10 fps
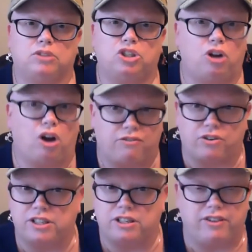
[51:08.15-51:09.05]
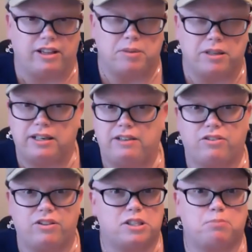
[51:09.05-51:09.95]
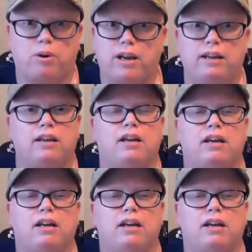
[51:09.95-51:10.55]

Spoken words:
good offers and availability for this spring.